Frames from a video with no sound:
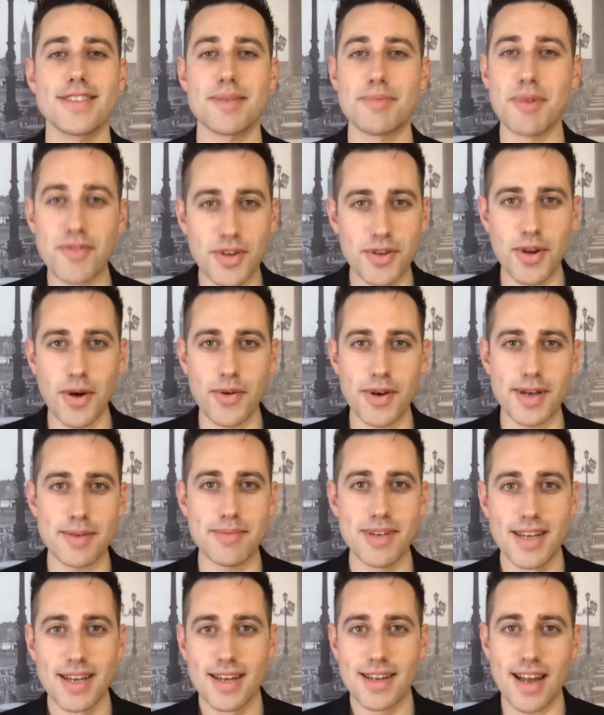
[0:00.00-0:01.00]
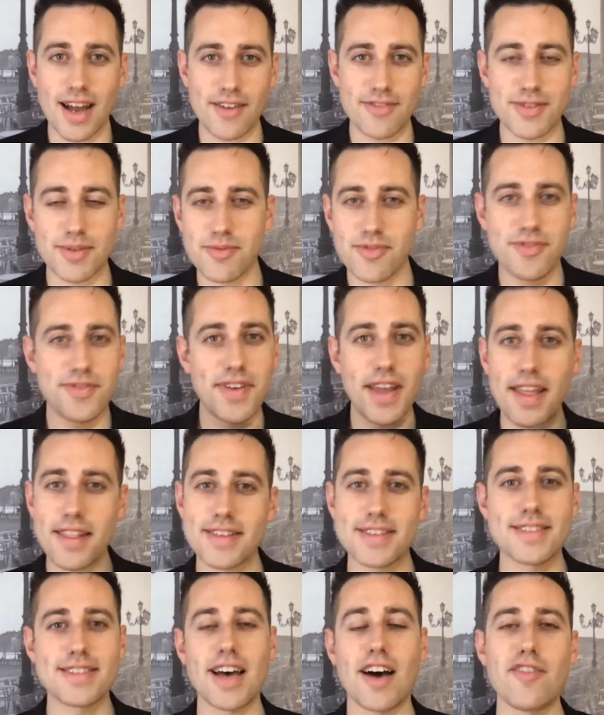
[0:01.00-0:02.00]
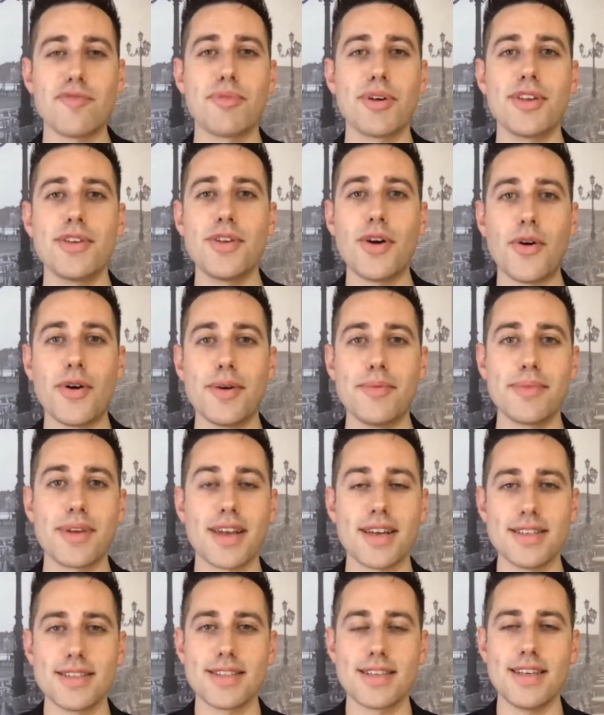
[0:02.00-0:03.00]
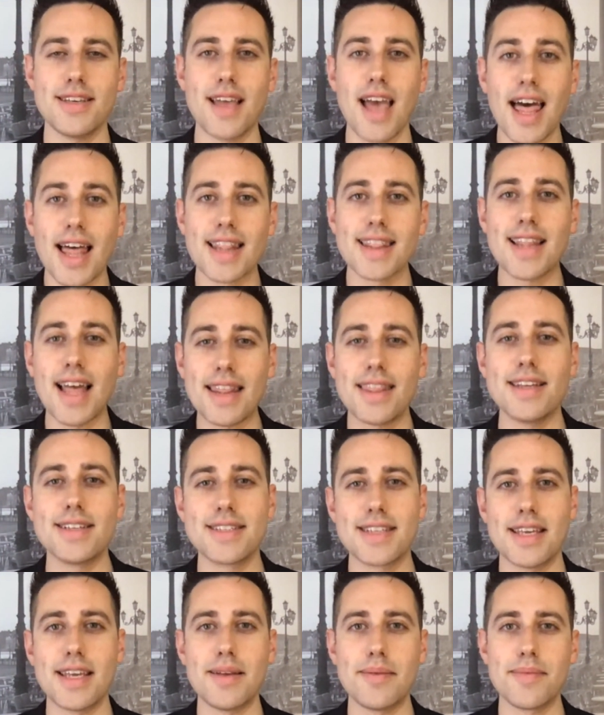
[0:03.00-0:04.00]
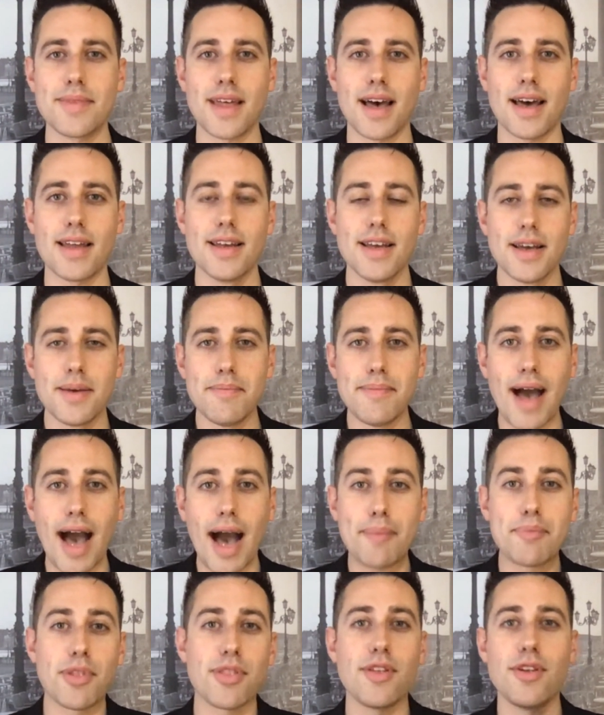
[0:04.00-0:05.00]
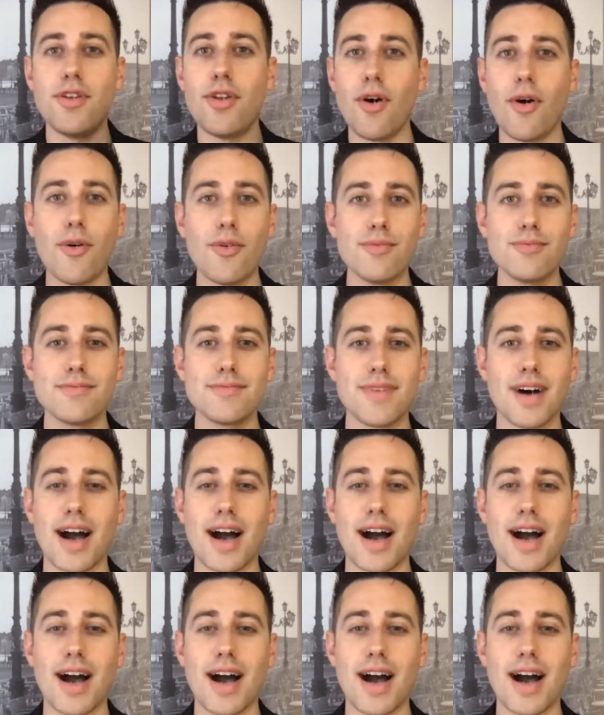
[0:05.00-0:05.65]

Some of you know him, not from faith stuff, but you know him because he led the team that mapped the gnome.